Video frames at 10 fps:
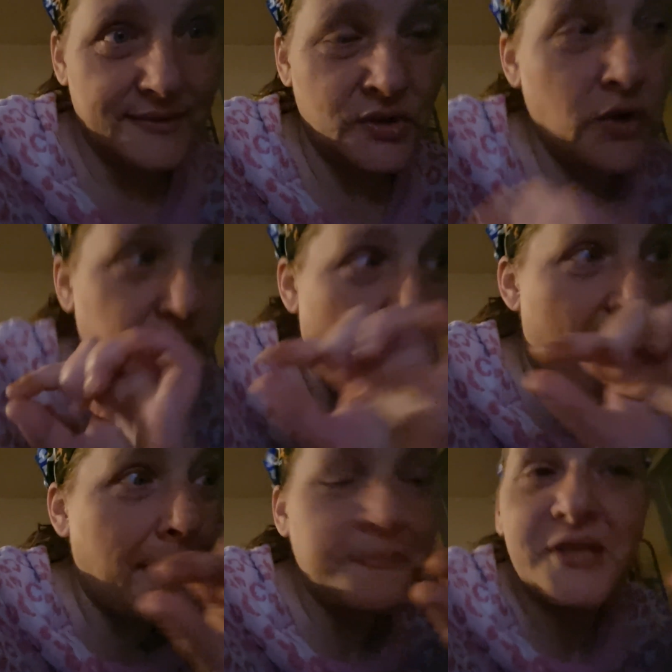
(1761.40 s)
You've got
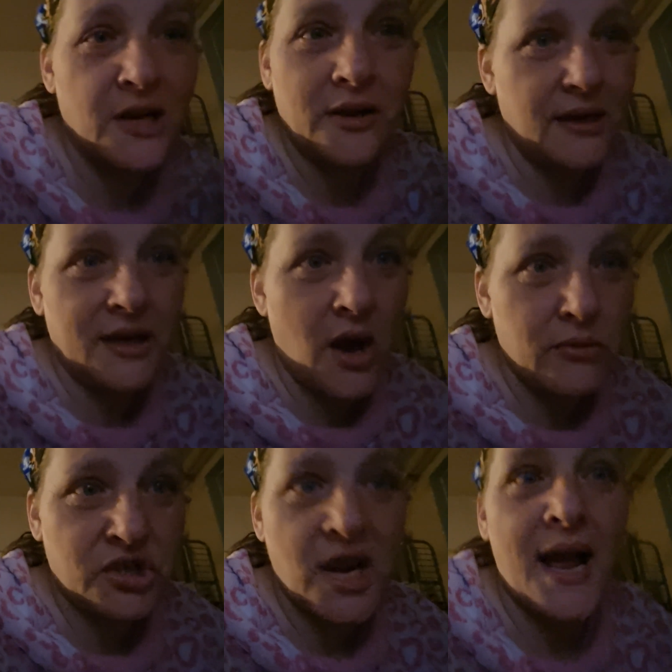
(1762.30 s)
absolutely
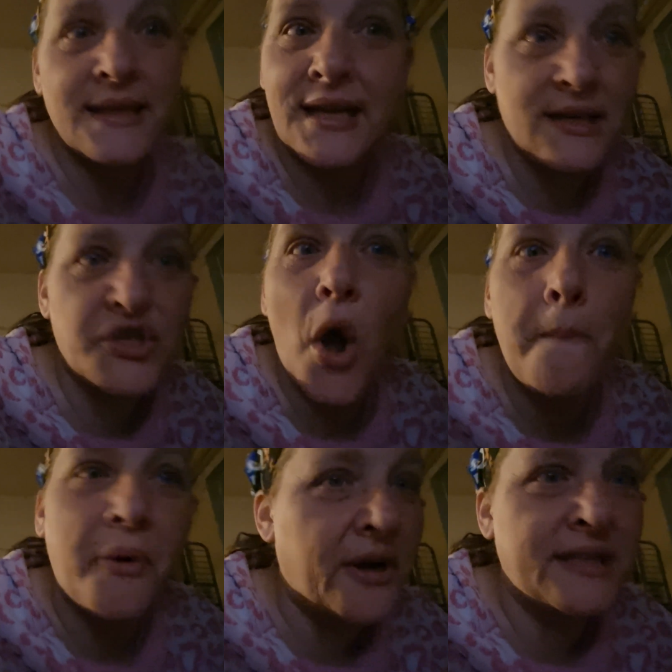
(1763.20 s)
no chance. There's no
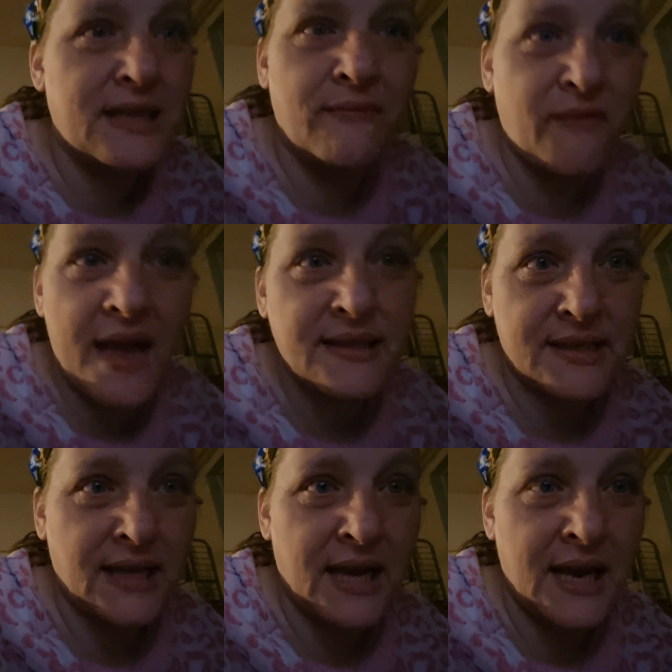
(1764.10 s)
point in
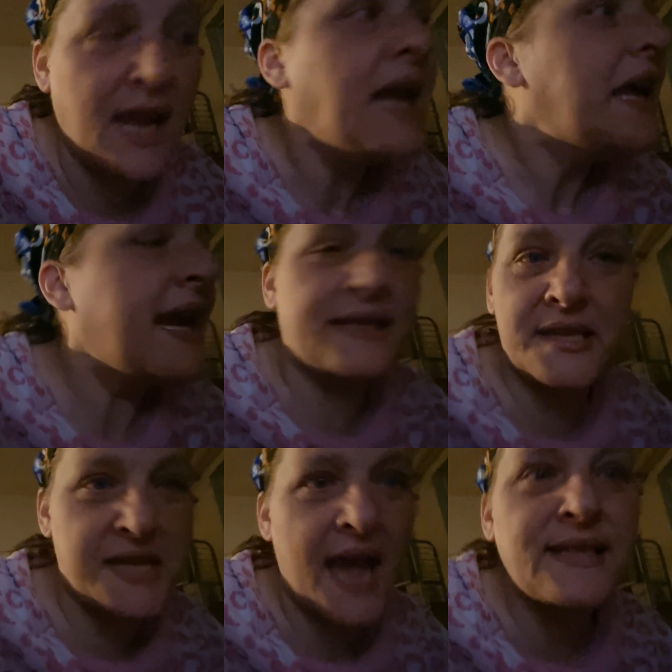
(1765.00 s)
investing in it.
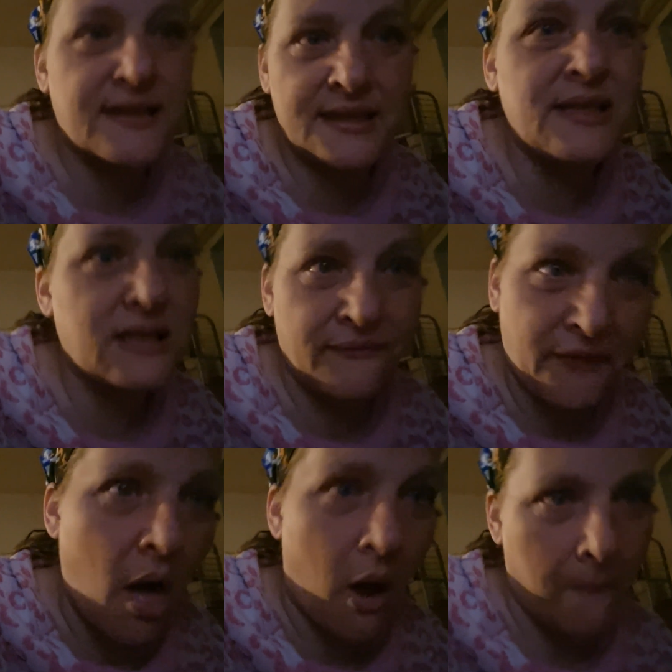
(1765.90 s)
It's destined to
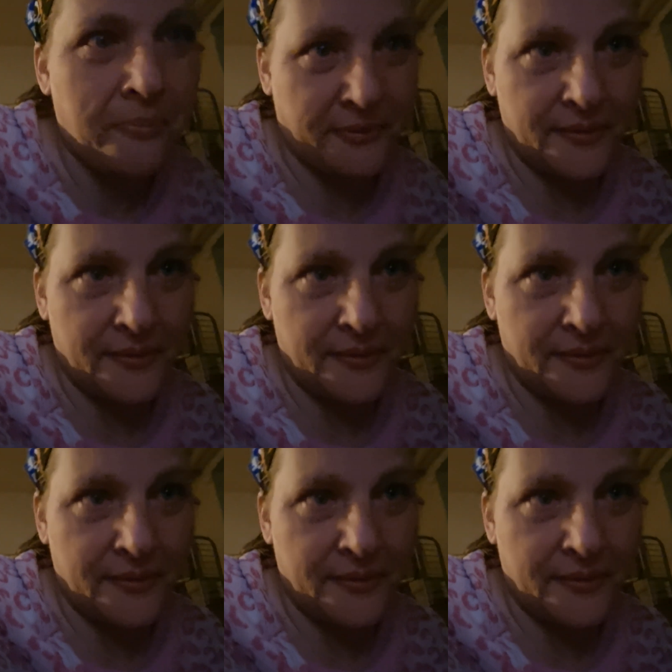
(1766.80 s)
flop.